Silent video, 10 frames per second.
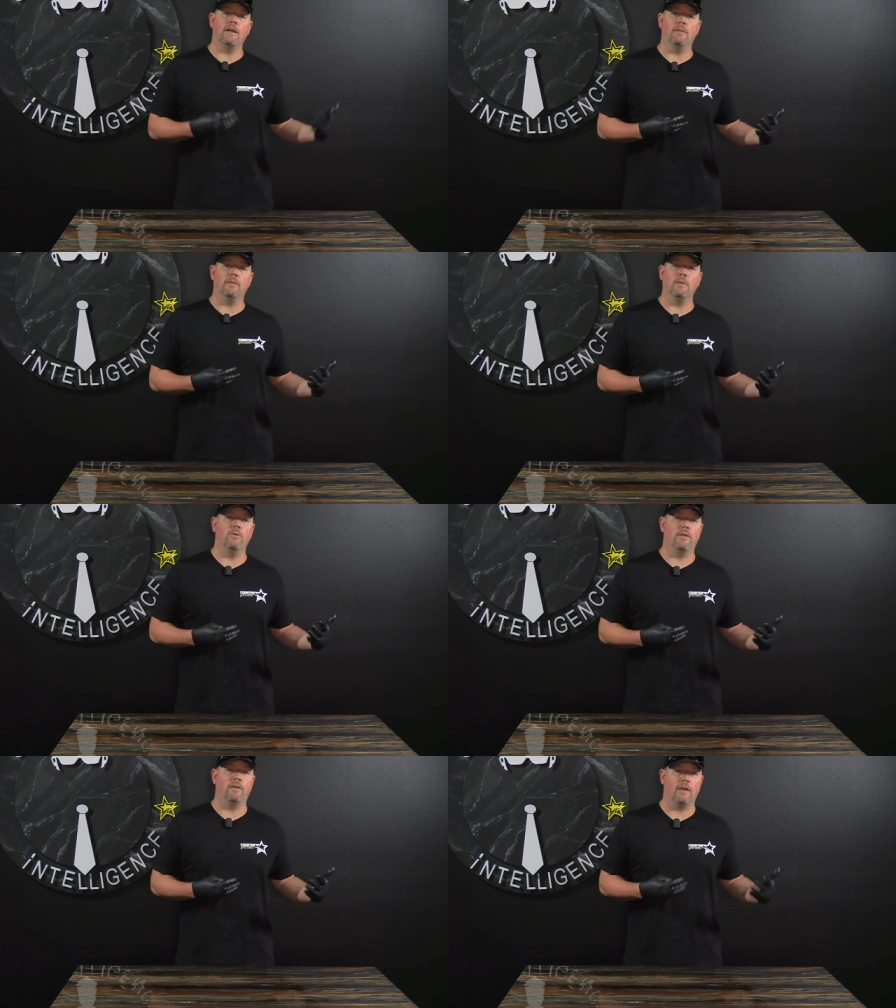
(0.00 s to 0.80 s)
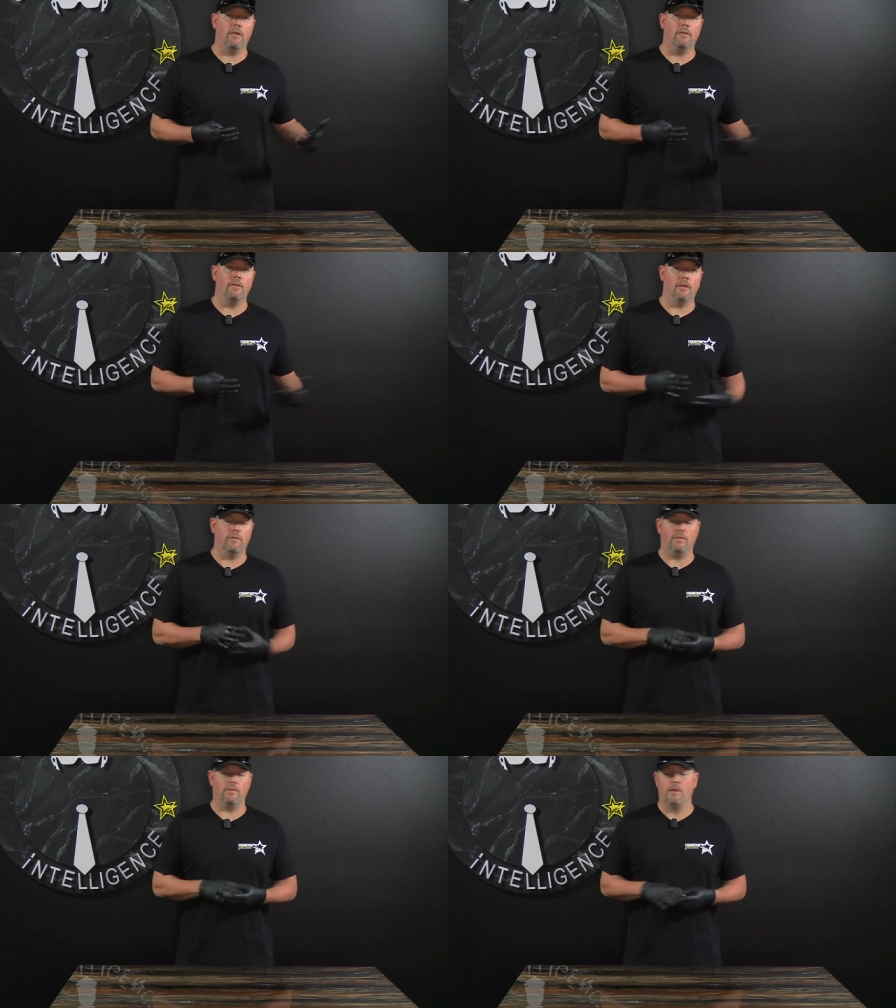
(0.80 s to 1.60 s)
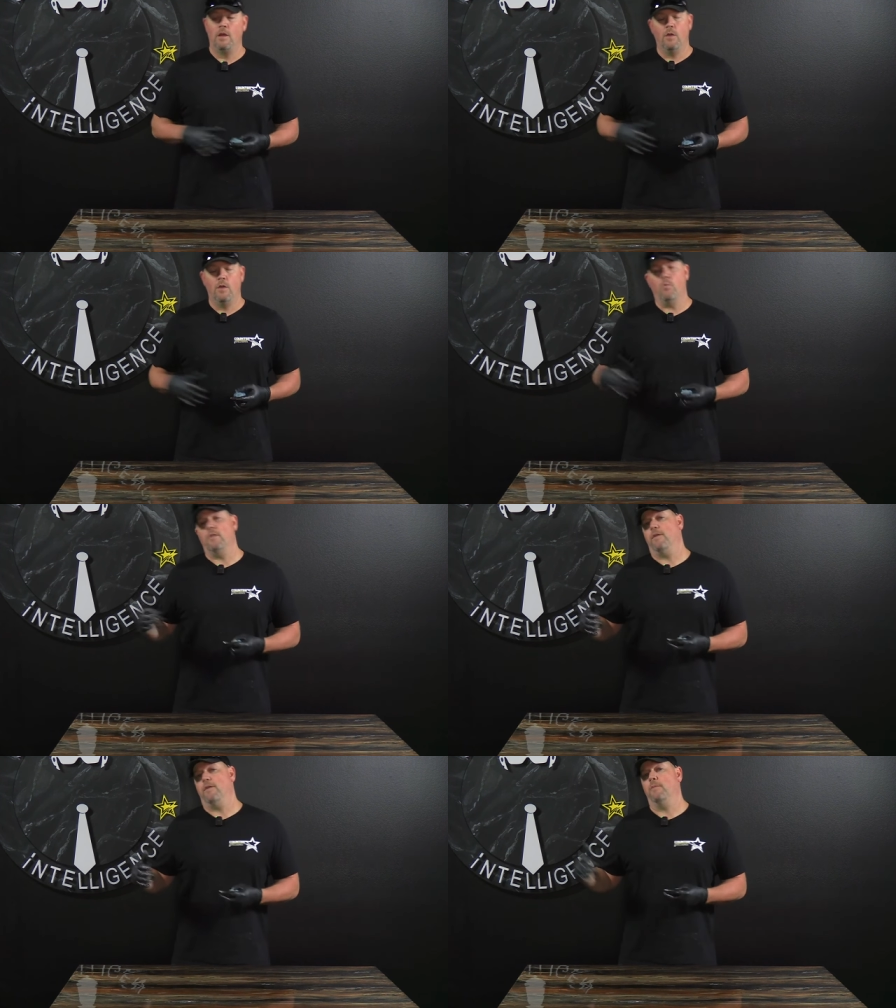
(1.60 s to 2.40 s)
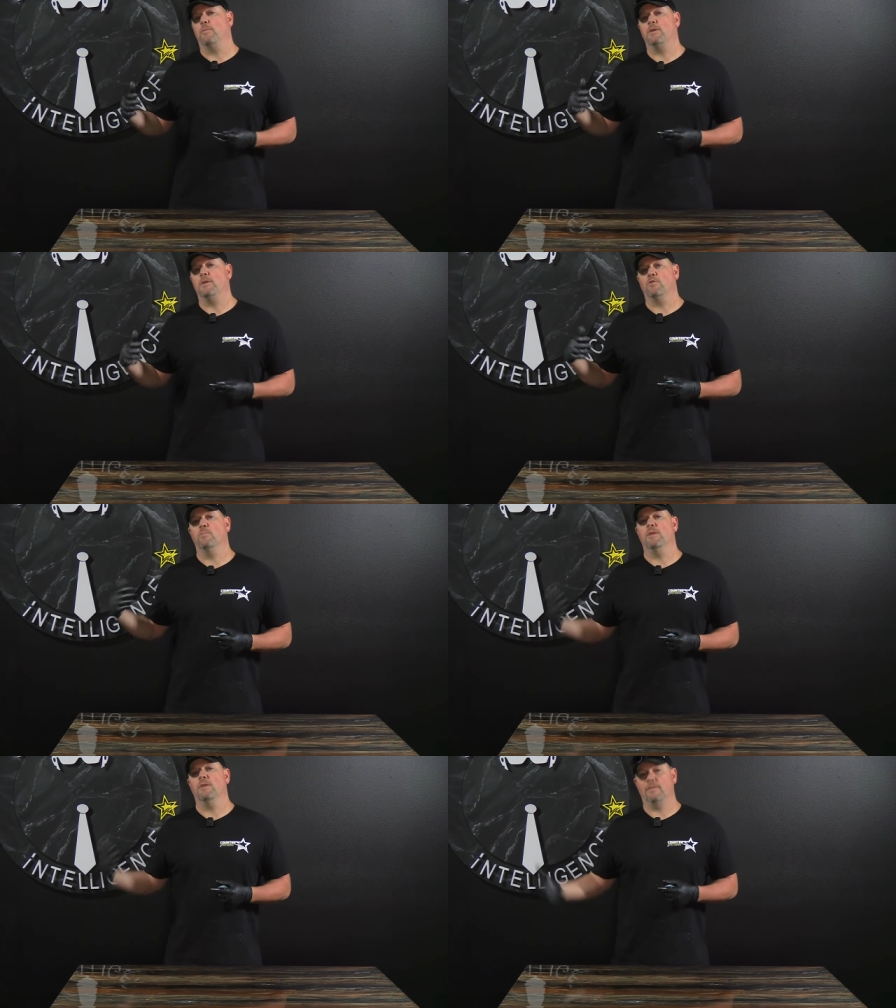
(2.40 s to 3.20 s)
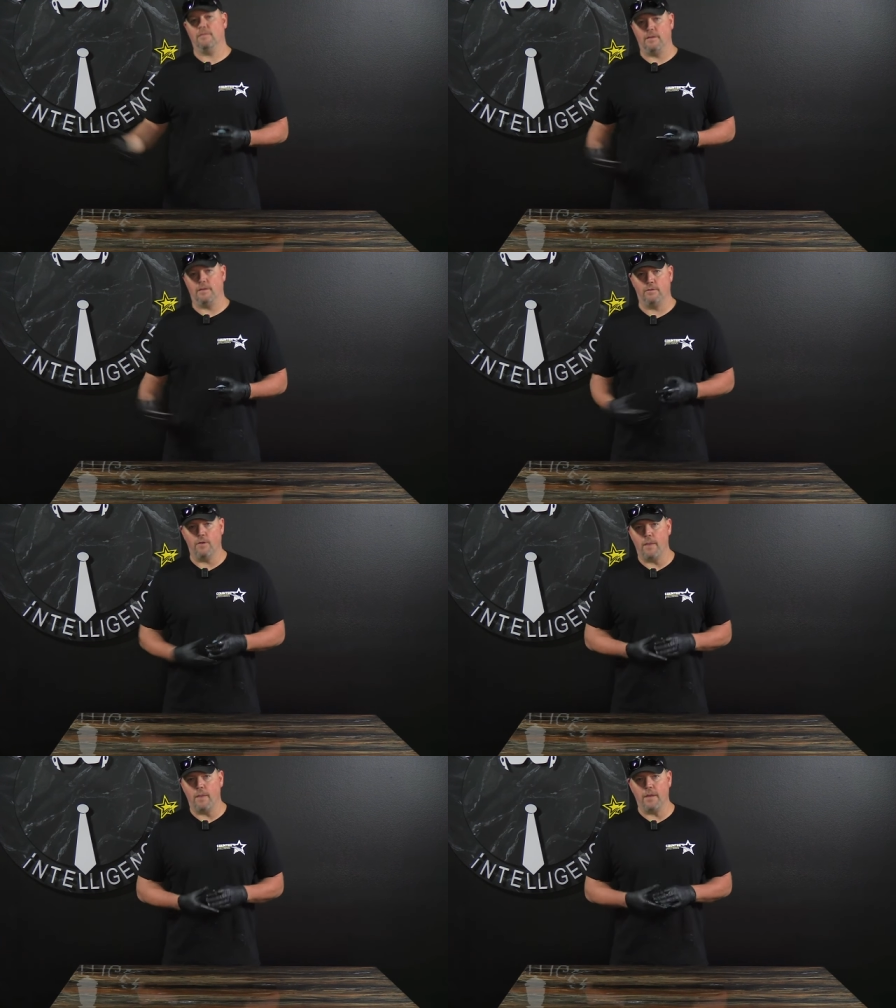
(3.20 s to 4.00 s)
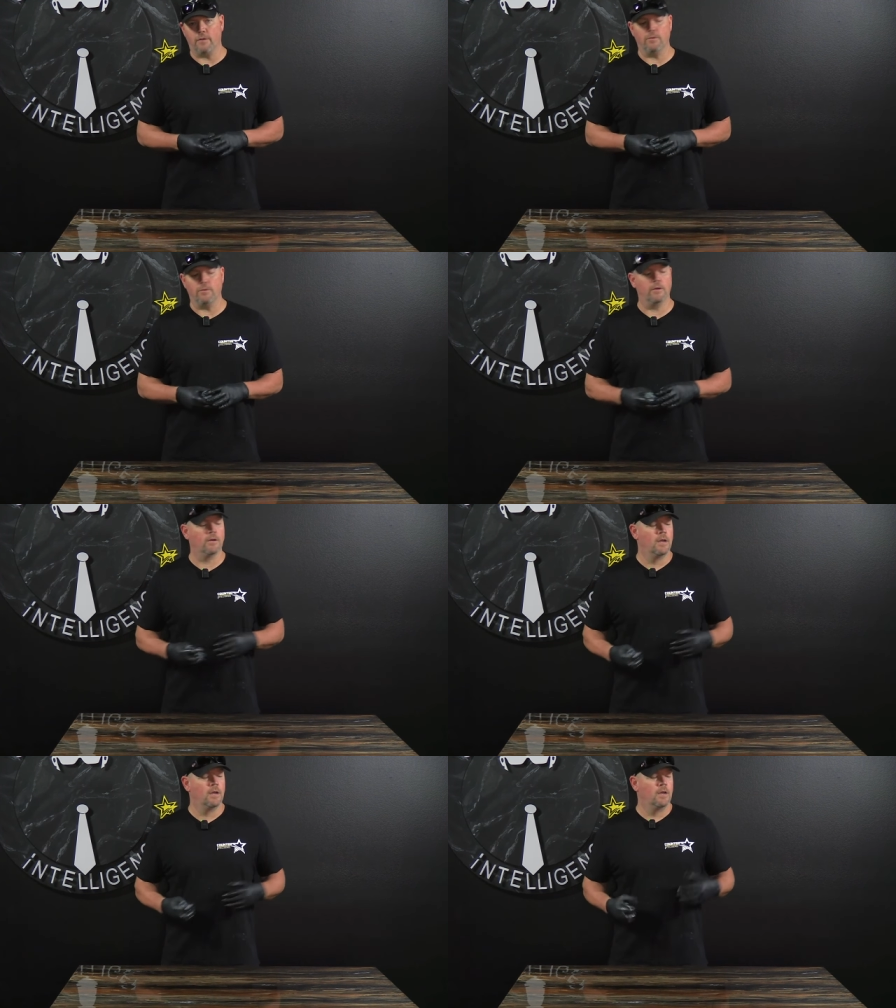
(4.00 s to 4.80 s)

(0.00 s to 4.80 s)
and come up with at Counterintelligence would have helped me tremendously throughout my career.